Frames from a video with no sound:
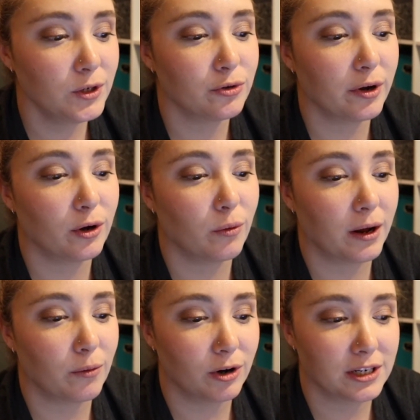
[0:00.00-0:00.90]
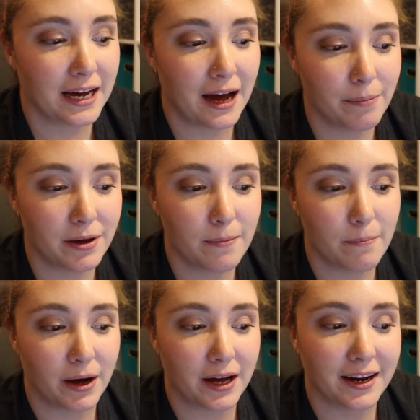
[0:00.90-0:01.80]
so I know what I want to happen,
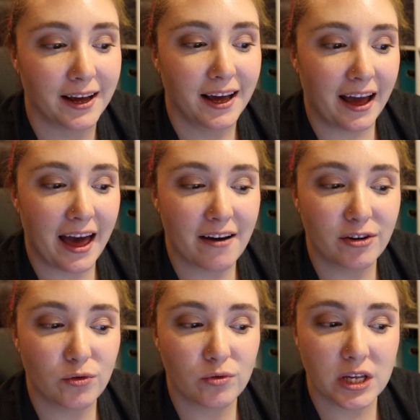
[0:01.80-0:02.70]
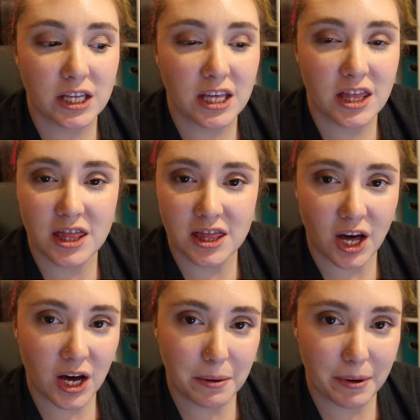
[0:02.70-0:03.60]
but I haven't really
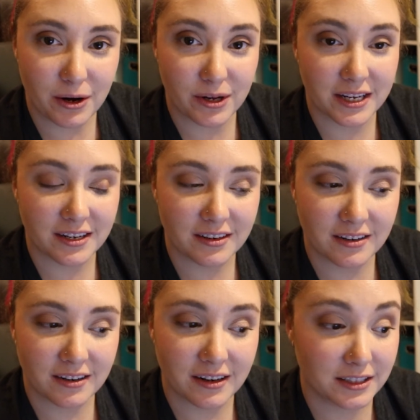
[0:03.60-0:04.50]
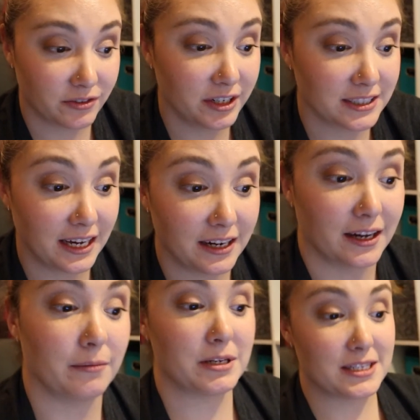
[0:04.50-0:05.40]
thought about it. It's very
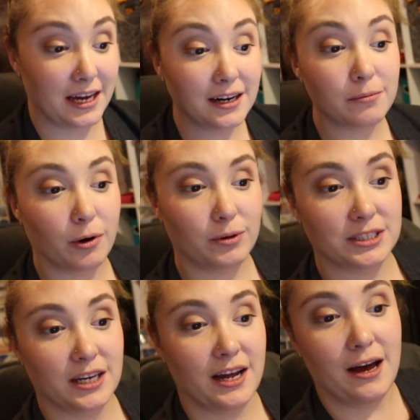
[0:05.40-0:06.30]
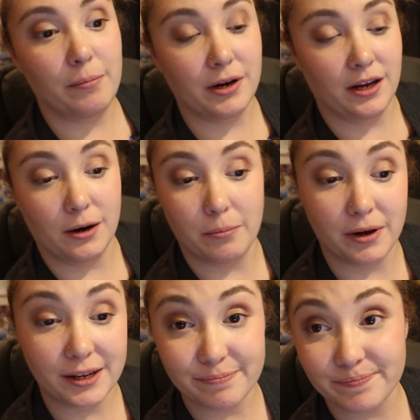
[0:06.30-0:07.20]
exciting. I'm excited about what's going to happen here,
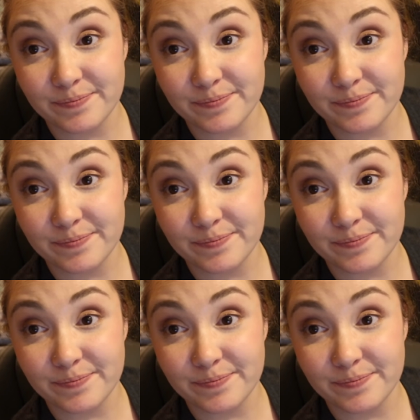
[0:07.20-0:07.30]
but